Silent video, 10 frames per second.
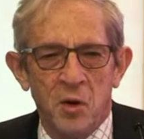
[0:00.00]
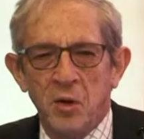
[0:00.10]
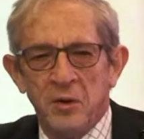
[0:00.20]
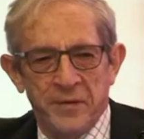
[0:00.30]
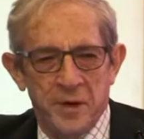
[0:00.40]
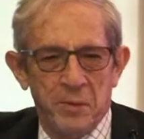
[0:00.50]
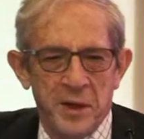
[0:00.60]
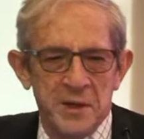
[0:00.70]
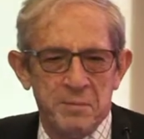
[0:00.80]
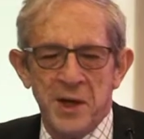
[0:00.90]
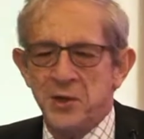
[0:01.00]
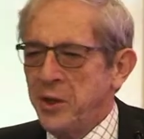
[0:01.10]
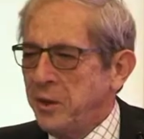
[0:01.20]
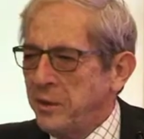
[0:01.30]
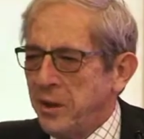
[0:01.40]
all over the place.
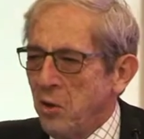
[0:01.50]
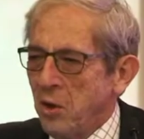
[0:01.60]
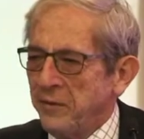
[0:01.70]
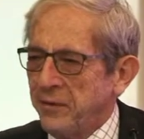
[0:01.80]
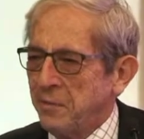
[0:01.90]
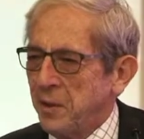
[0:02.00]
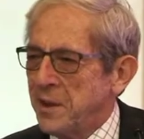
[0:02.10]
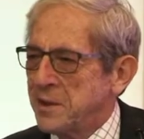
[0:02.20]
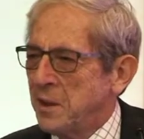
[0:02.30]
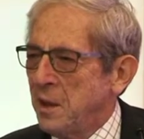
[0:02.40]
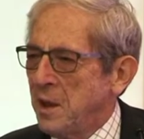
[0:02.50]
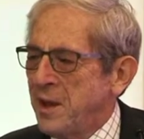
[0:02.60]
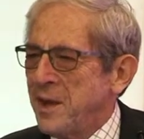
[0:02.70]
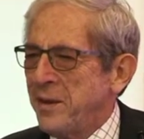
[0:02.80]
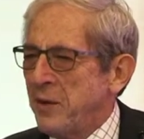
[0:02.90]
Beijing, they were all over the place.
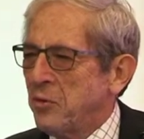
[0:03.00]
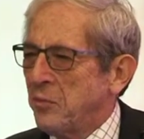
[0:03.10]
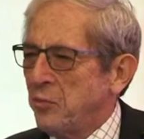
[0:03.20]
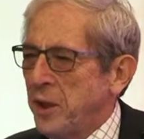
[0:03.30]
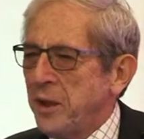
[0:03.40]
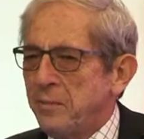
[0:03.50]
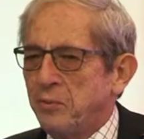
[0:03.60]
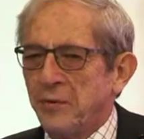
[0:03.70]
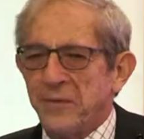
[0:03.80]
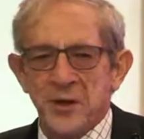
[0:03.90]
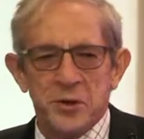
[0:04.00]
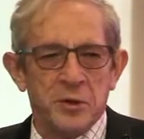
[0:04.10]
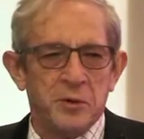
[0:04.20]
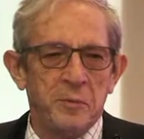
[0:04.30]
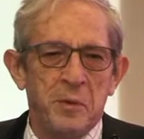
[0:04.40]
And they were a really
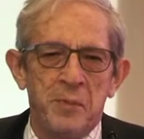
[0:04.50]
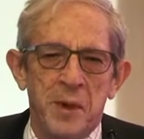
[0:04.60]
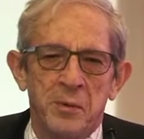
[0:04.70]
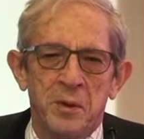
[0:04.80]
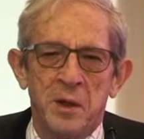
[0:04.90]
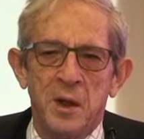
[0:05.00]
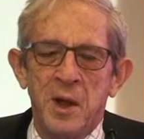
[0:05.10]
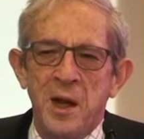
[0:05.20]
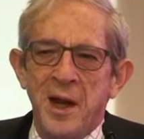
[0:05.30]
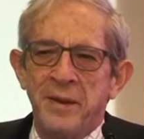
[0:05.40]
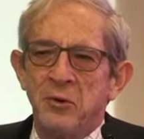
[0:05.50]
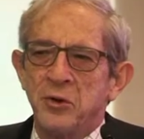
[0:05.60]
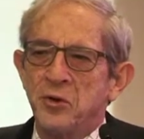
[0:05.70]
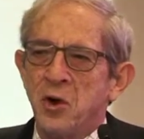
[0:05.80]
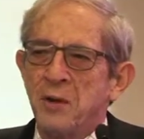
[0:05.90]
professional group of people, and they
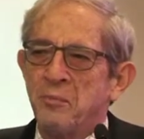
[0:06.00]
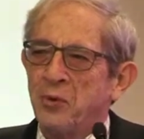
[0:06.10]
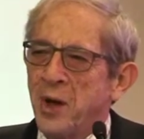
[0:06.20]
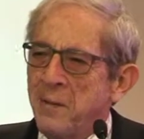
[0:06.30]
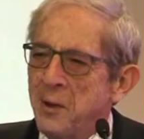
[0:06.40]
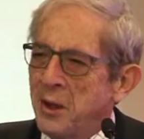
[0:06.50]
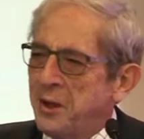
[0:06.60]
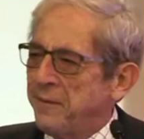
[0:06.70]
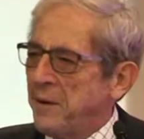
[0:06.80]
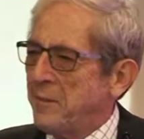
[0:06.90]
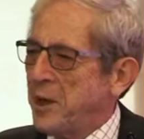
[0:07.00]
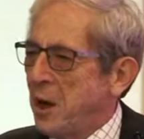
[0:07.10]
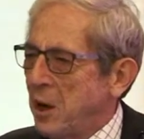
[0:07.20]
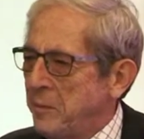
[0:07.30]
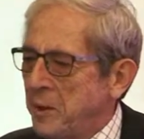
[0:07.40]
were drawn primarily from the
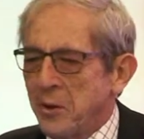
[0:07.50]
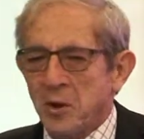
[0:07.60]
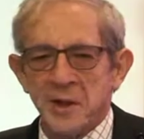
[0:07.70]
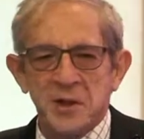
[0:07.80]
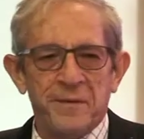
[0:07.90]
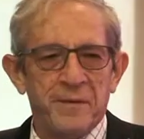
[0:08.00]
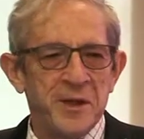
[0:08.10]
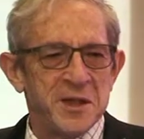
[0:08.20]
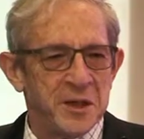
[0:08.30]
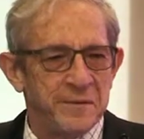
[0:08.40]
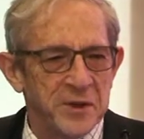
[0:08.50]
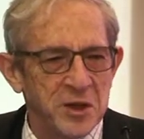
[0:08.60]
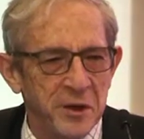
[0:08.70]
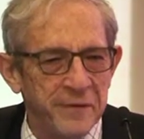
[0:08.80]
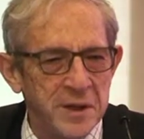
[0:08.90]
army, but also from the civil
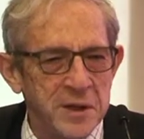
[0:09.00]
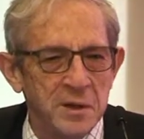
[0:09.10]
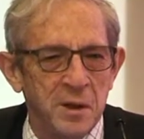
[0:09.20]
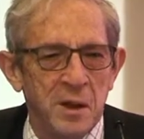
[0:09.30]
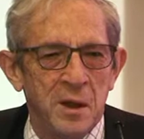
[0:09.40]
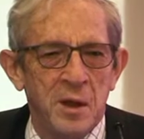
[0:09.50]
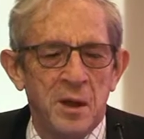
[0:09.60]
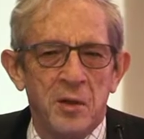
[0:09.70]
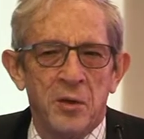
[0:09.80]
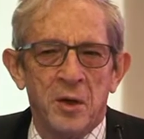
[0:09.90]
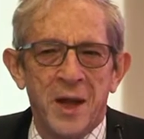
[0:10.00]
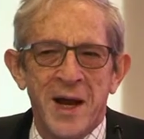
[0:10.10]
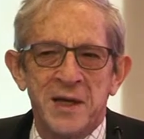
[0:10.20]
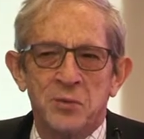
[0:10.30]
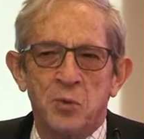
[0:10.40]
service. The
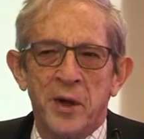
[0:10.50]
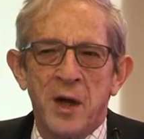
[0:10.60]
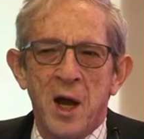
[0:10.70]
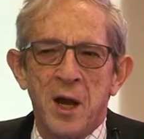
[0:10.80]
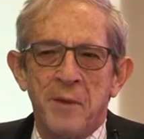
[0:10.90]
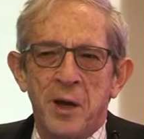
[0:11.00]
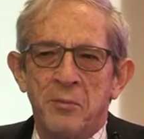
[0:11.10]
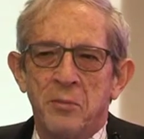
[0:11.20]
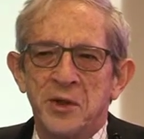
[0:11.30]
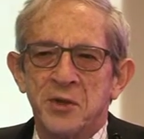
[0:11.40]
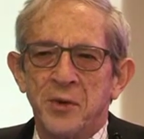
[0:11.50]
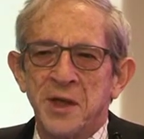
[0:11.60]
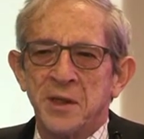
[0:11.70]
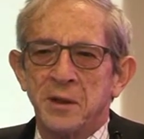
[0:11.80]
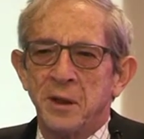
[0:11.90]
last one I met most
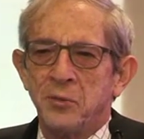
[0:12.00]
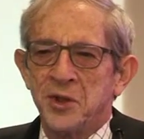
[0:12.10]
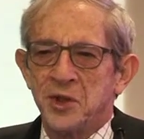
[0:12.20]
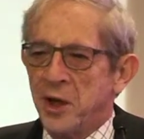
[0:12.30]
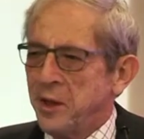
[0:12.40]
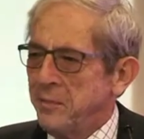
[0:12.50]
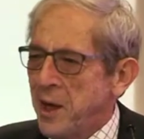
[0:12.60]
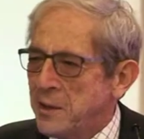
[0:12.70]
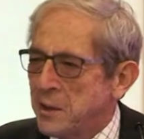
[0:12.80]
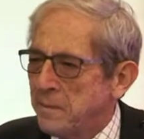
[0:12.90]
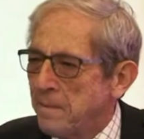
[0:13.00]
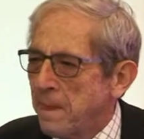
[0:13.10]
recently was Jagat Mehta.